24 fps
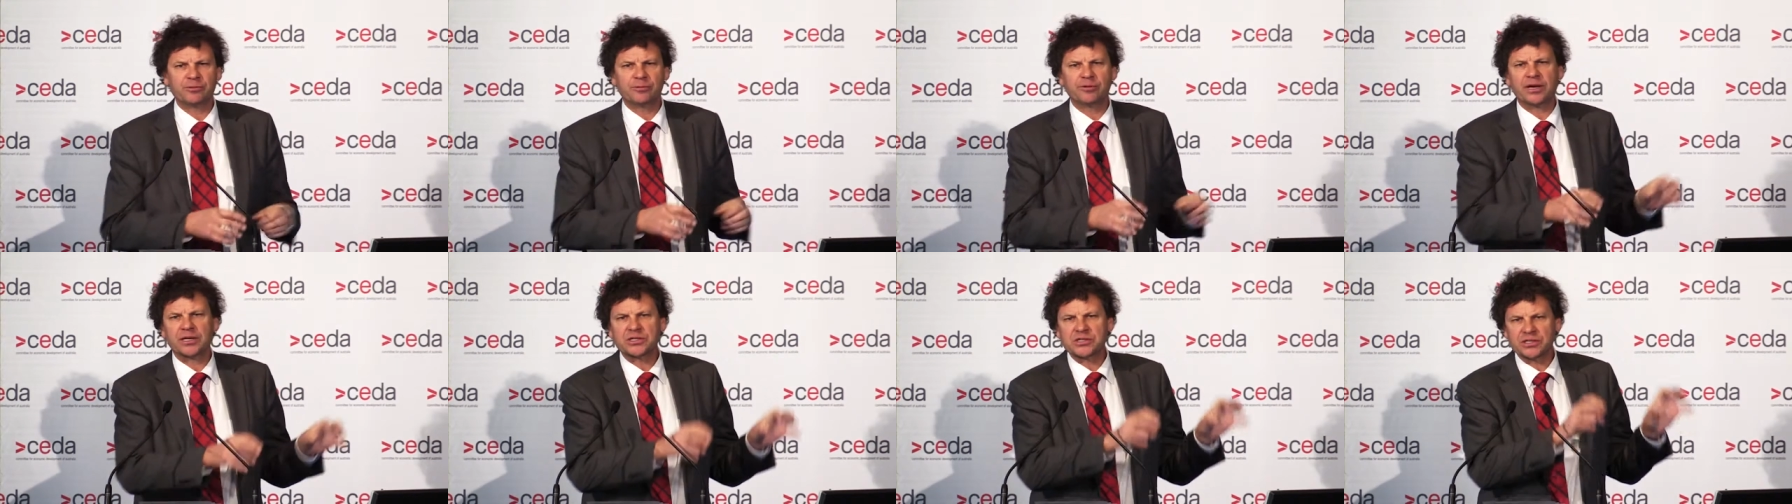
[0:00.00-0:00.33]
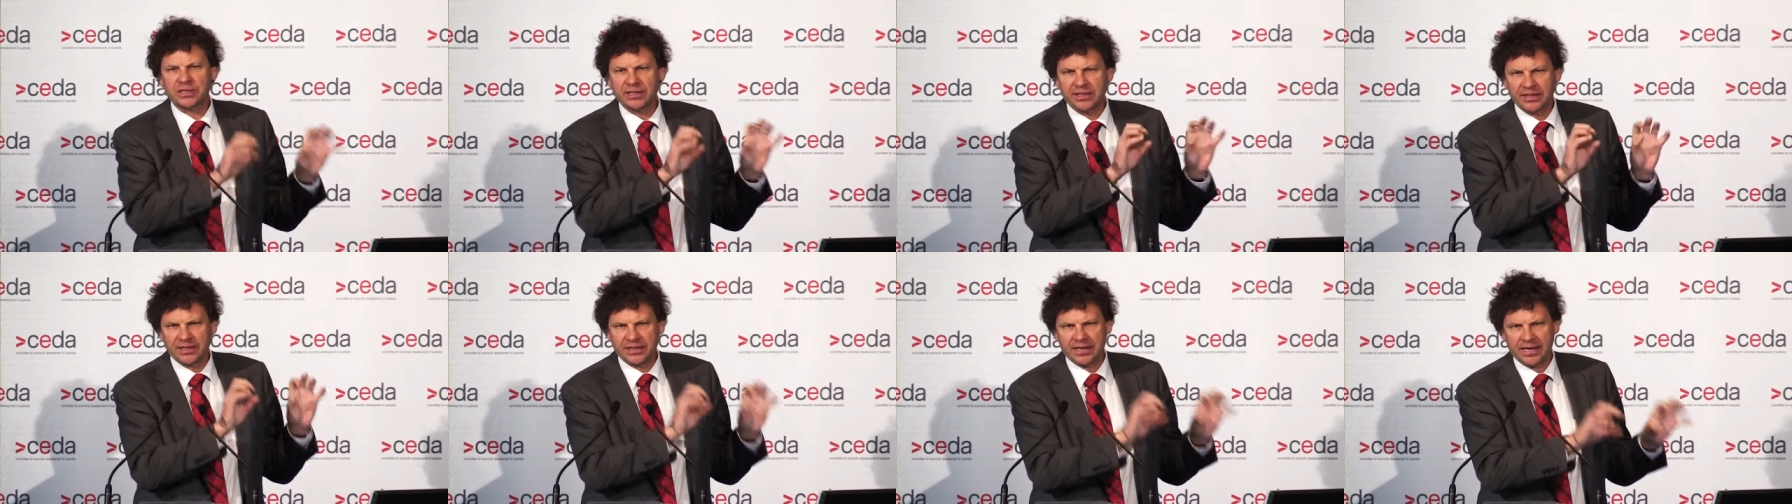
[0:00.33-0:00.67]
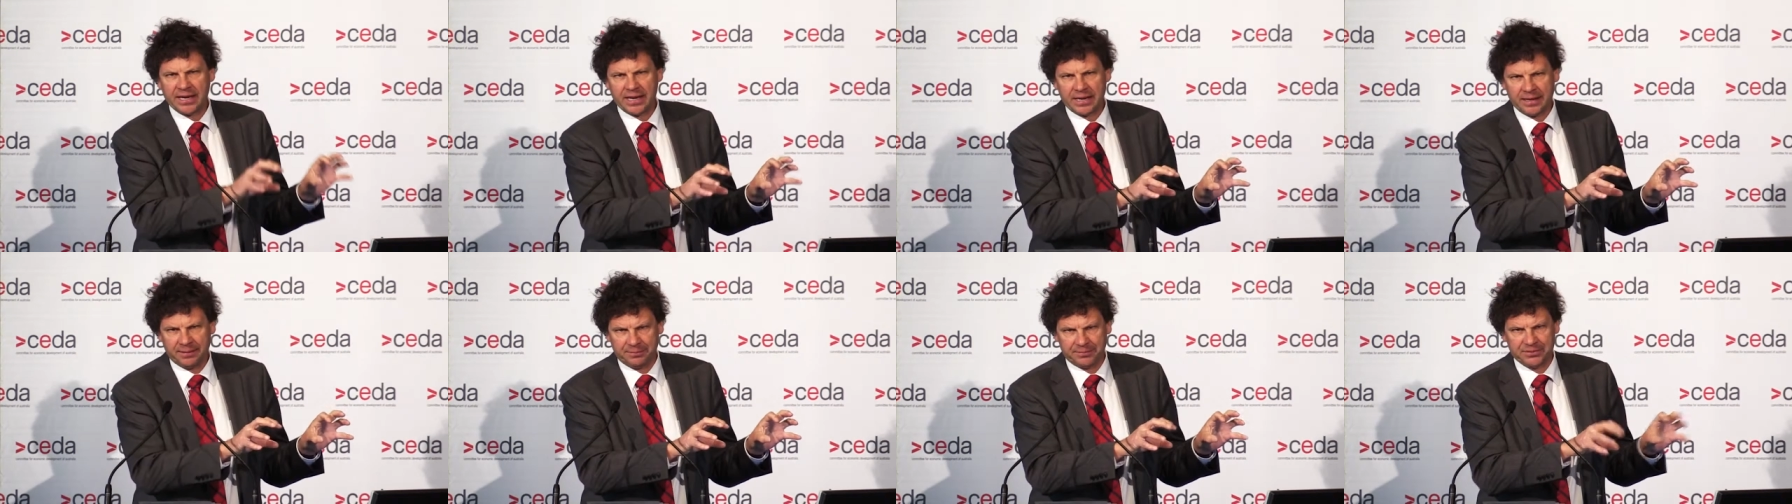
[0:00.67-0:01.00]
We're actually
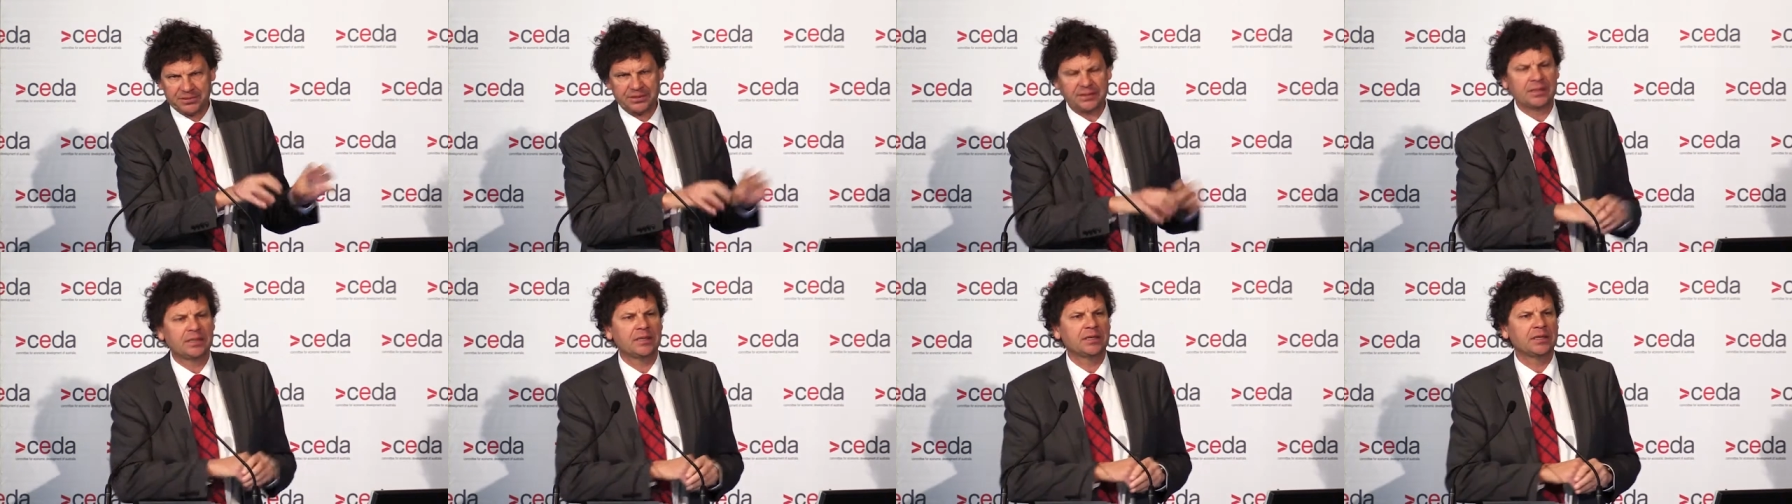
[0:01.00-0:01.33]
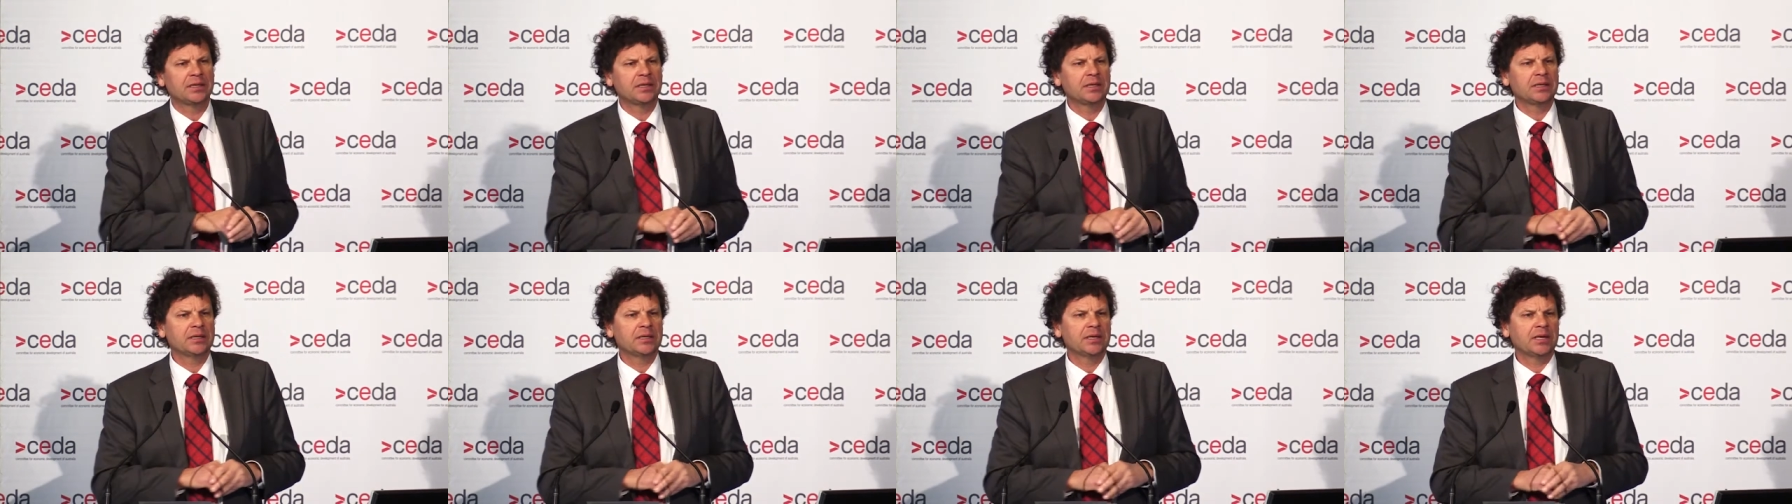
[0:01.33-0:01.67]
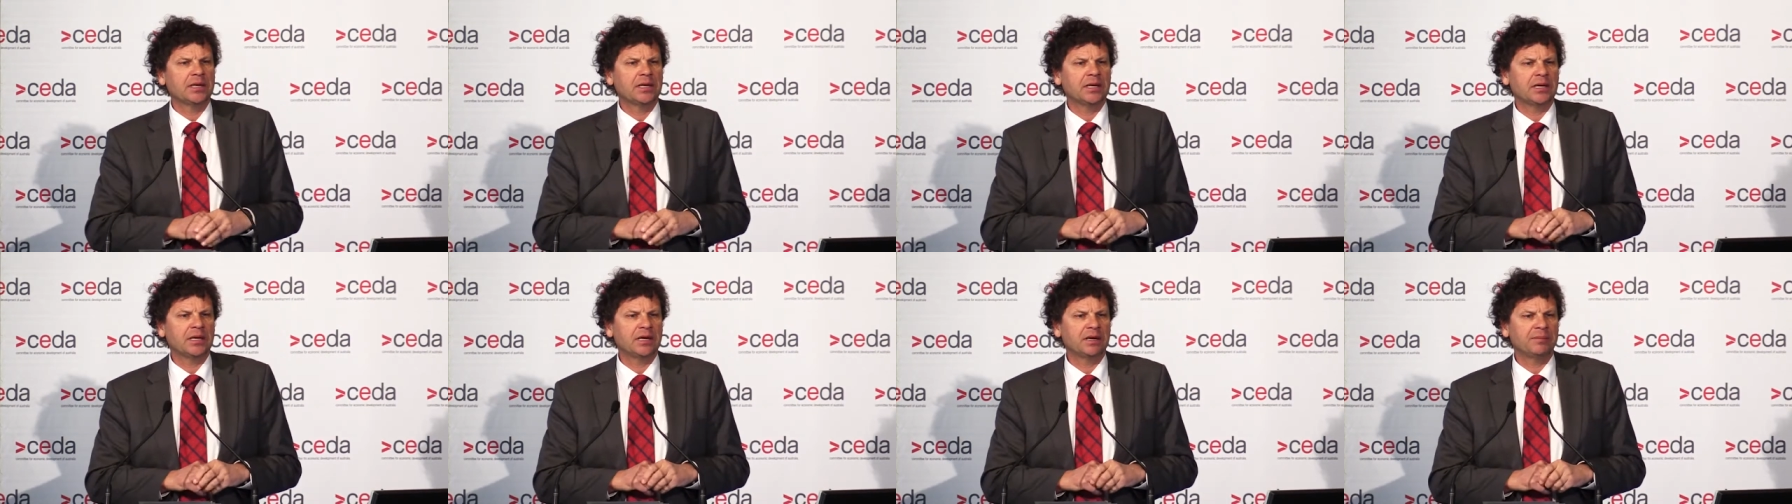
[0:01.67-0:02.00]
camped
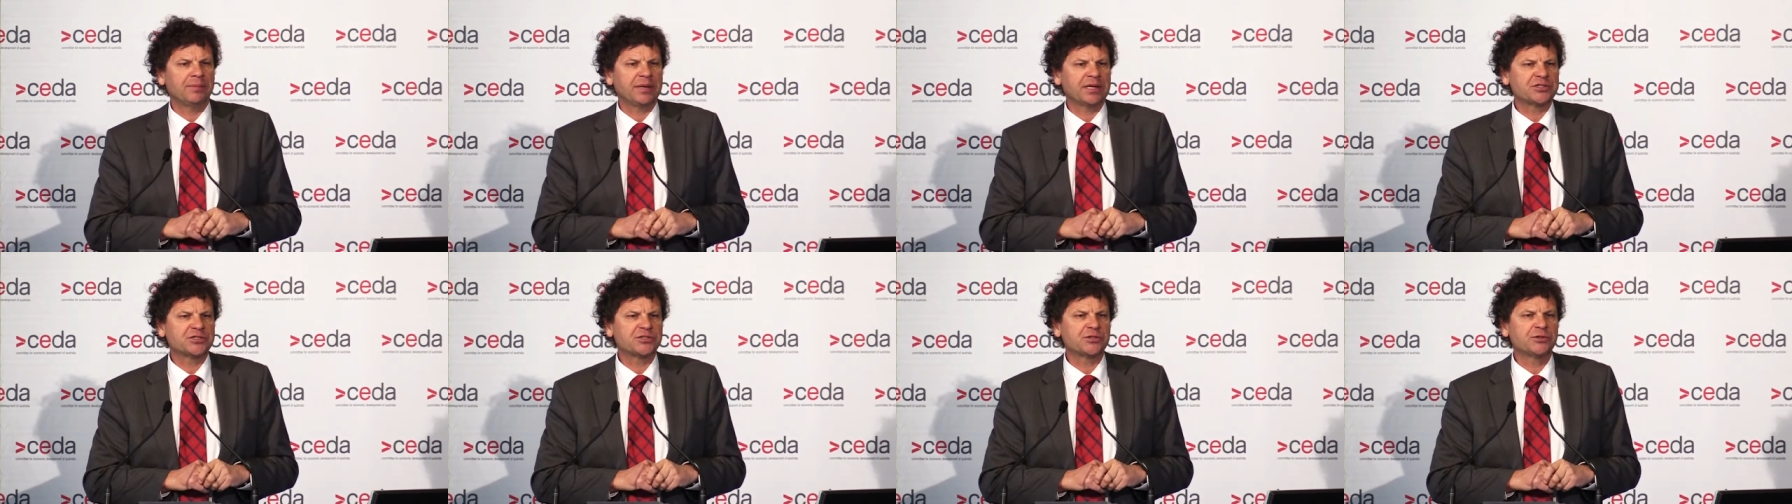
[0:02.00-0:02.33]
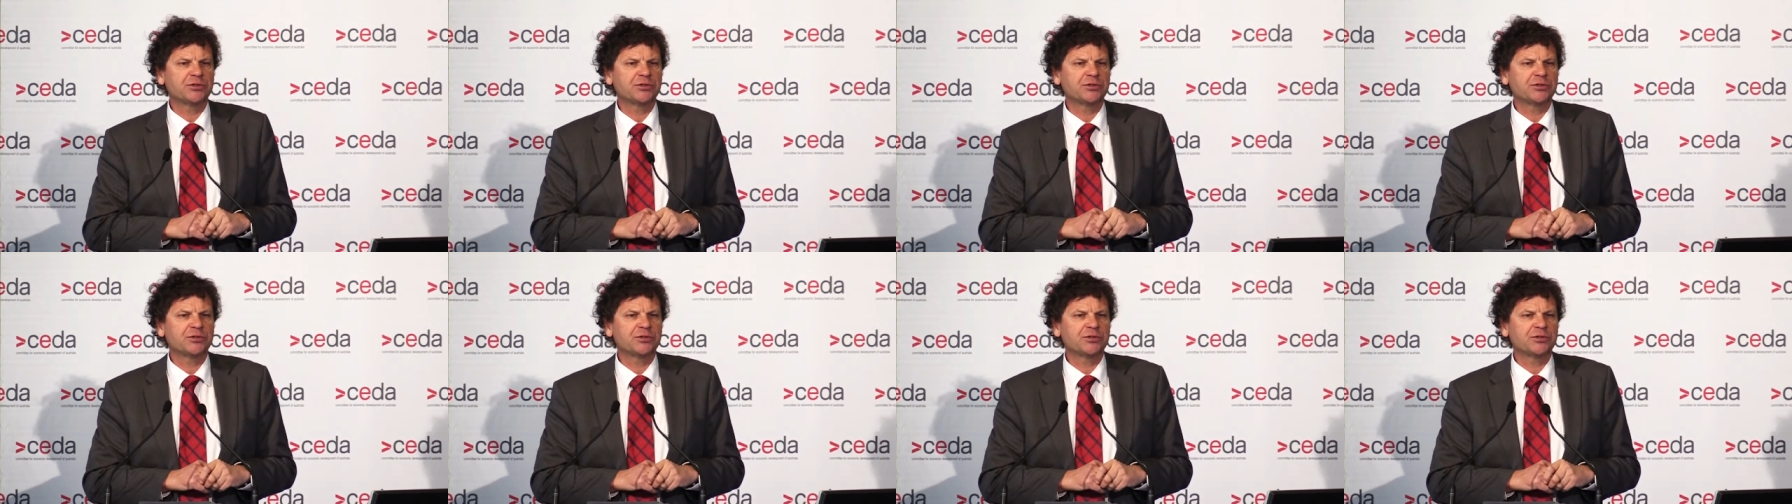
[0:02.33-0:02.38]
about